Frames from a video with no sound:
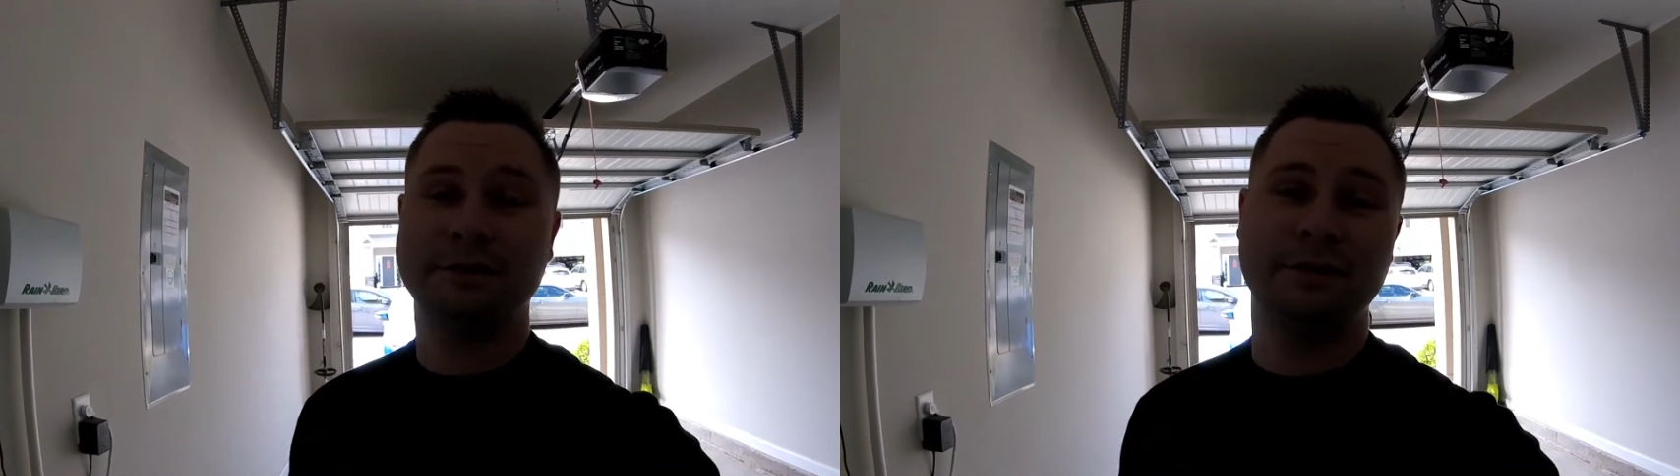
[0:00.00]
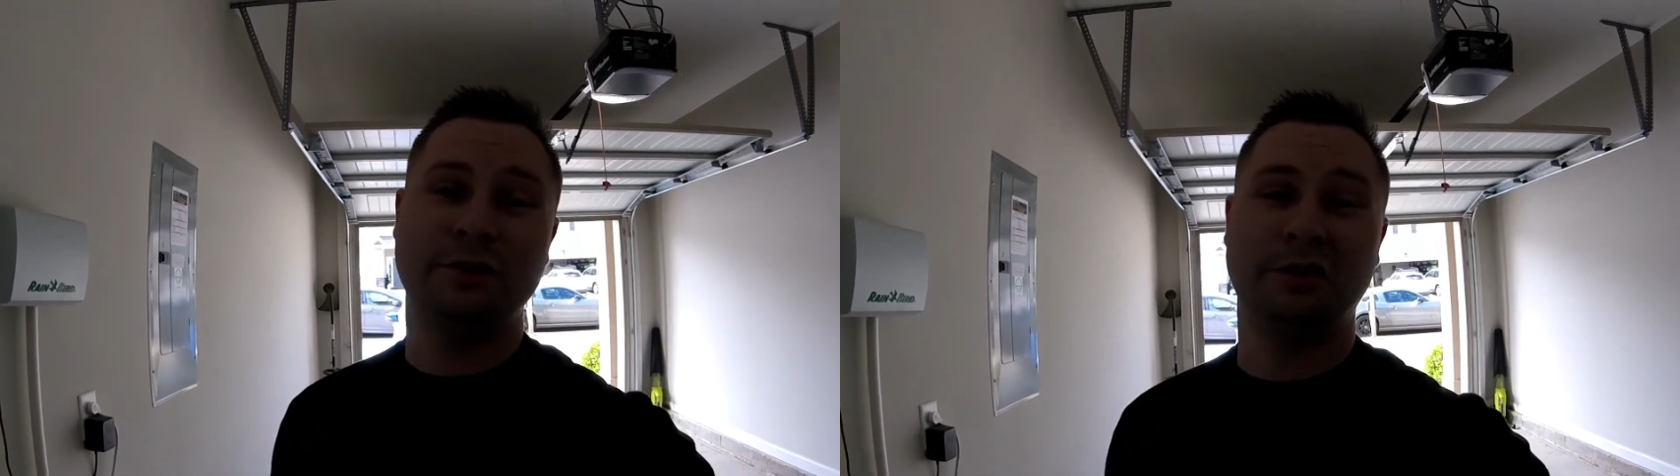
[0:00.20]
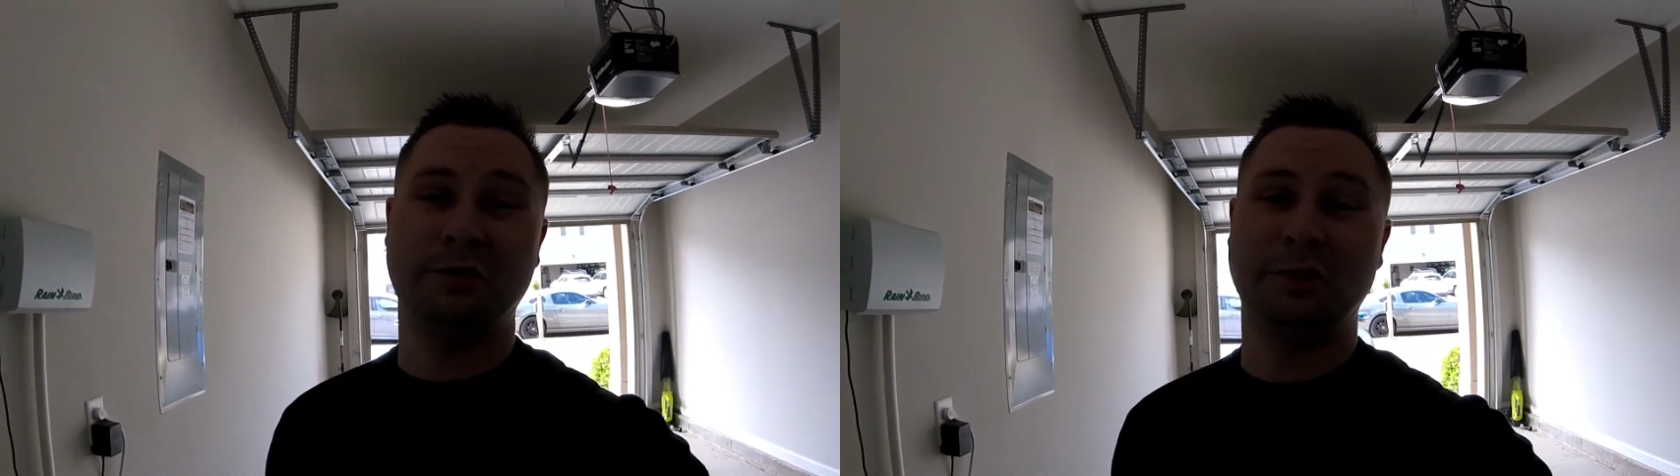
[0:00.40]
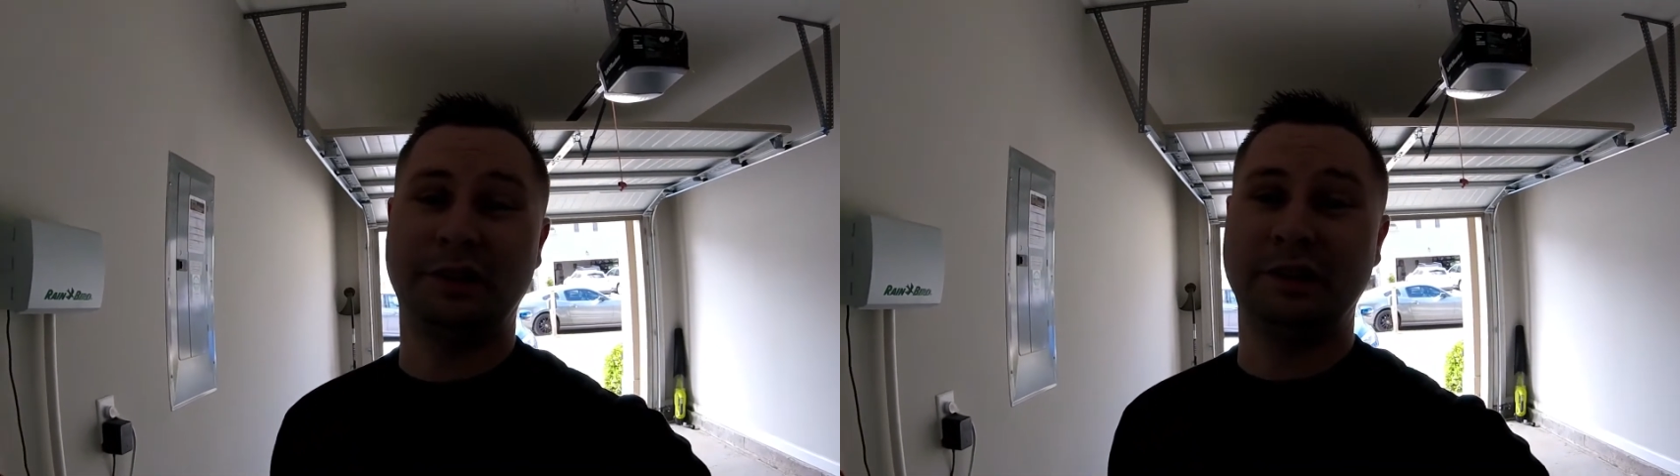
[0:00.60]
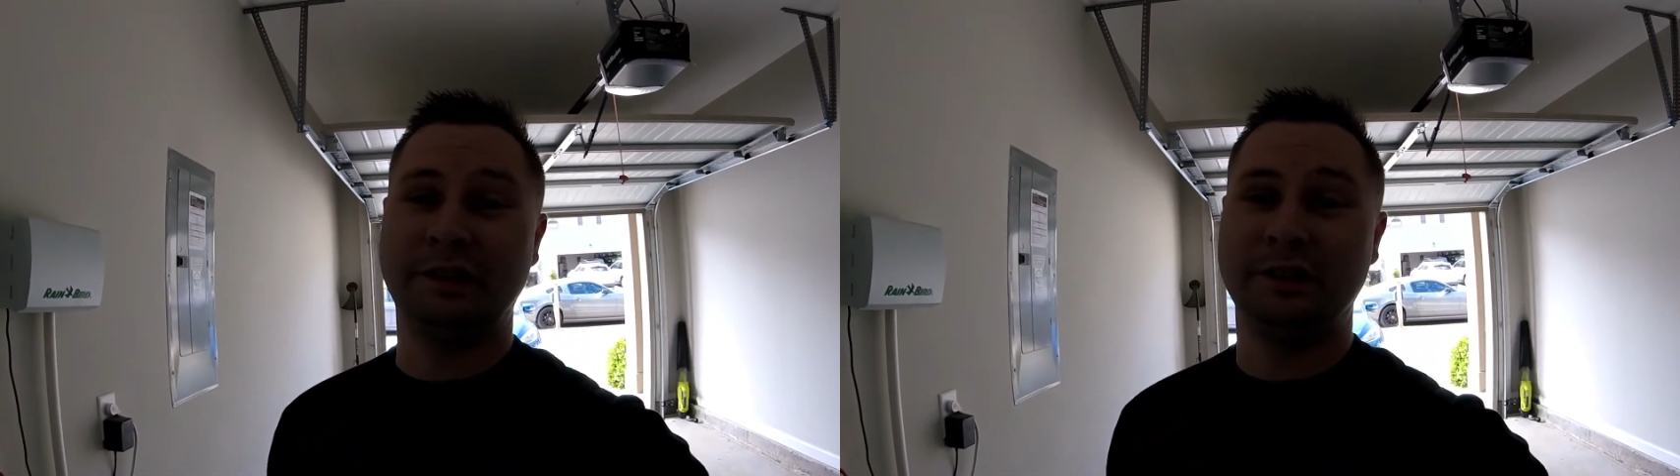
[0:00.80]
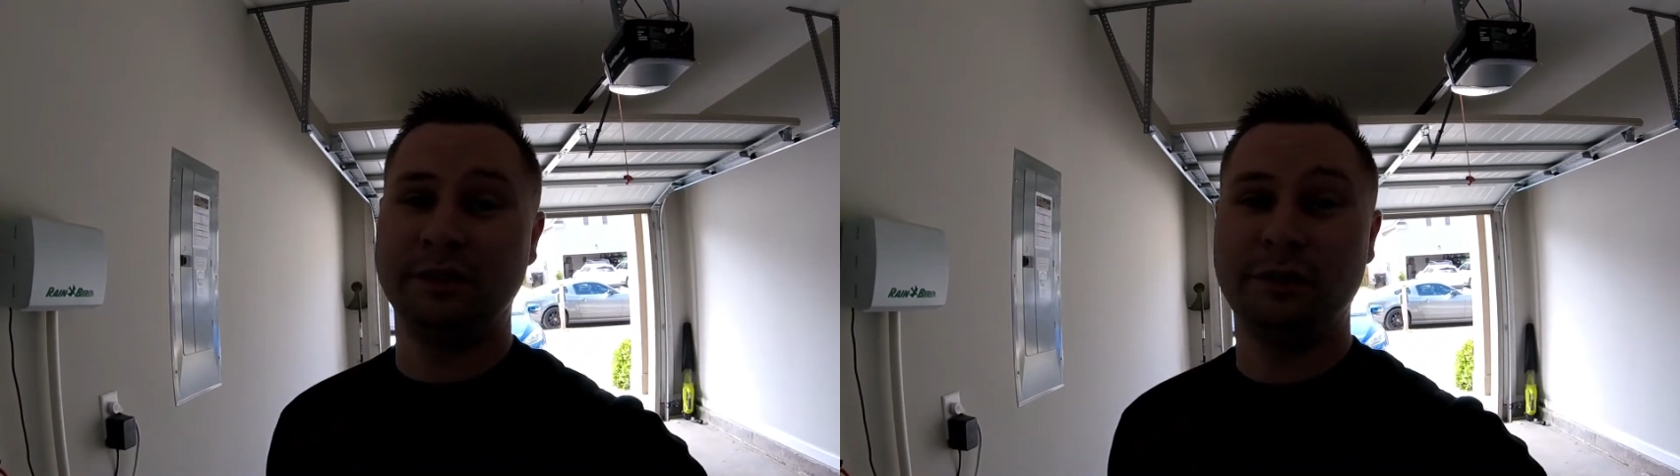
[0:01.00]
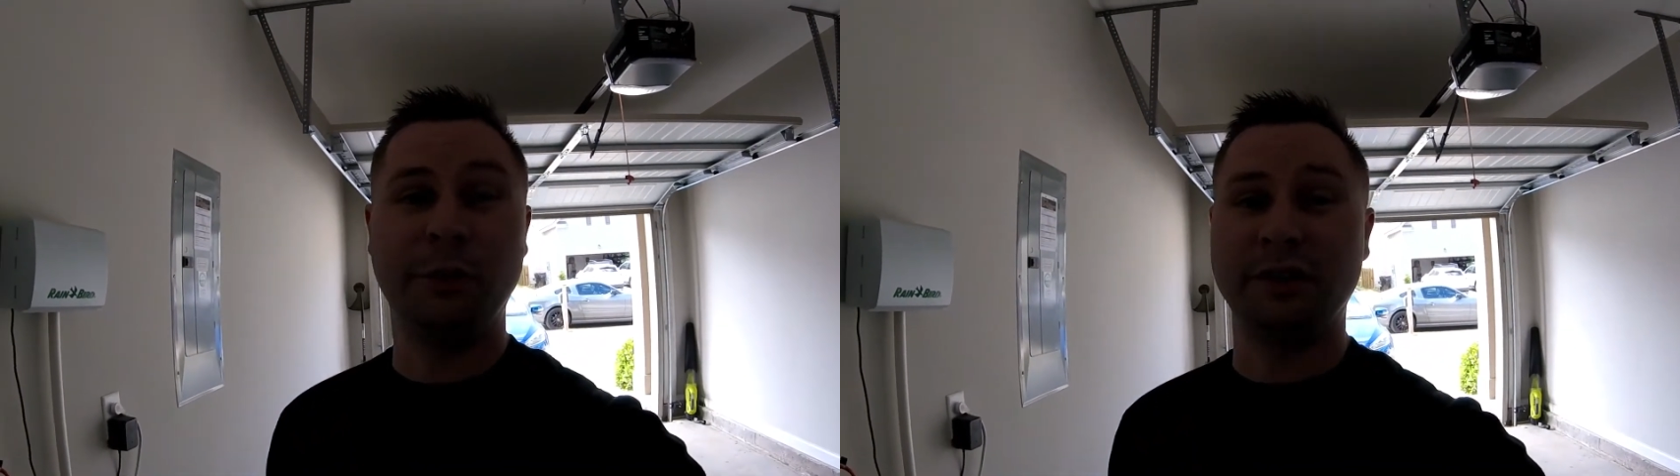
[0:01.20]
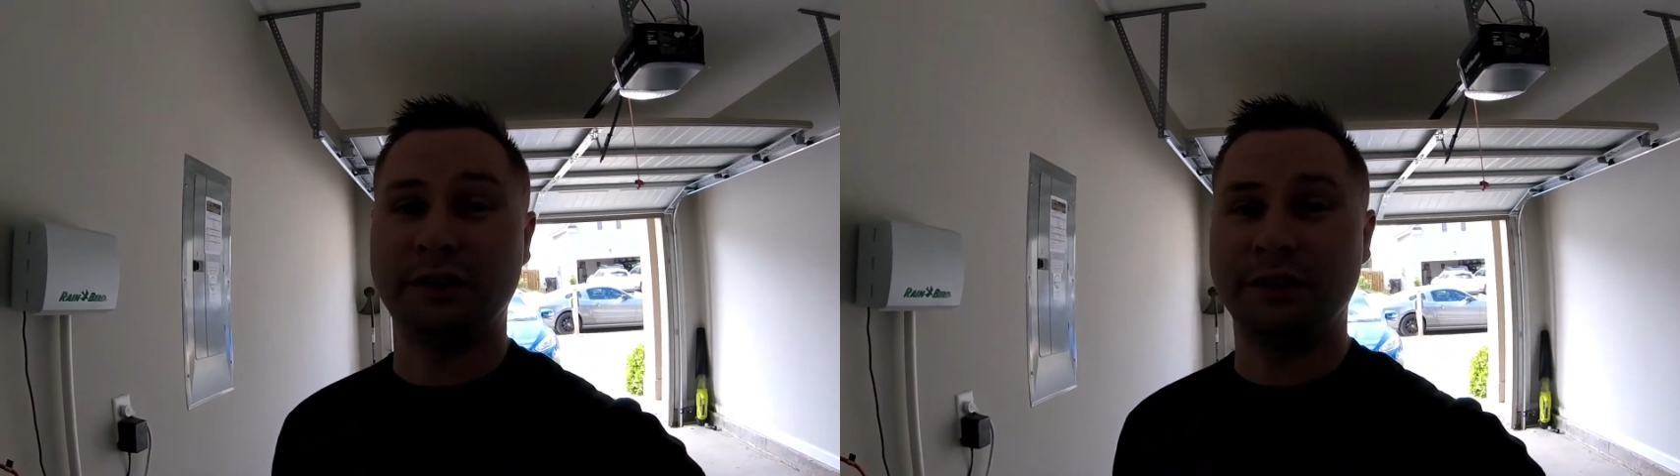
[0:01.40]
Should look pretty good. It
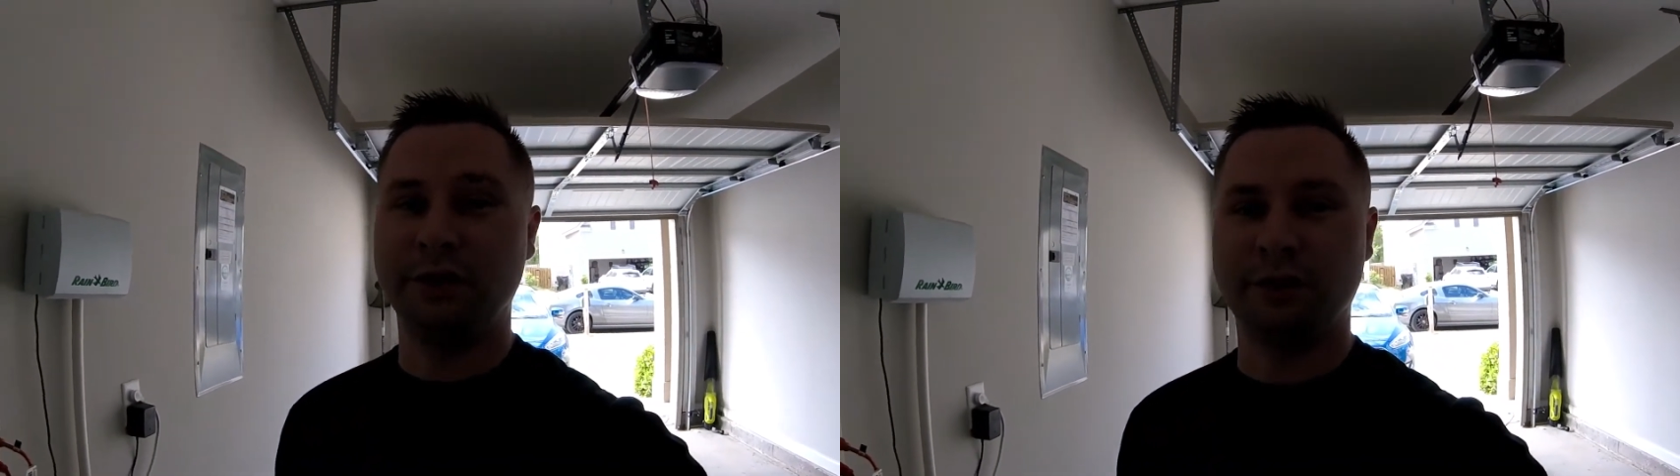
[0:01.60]
smells good too.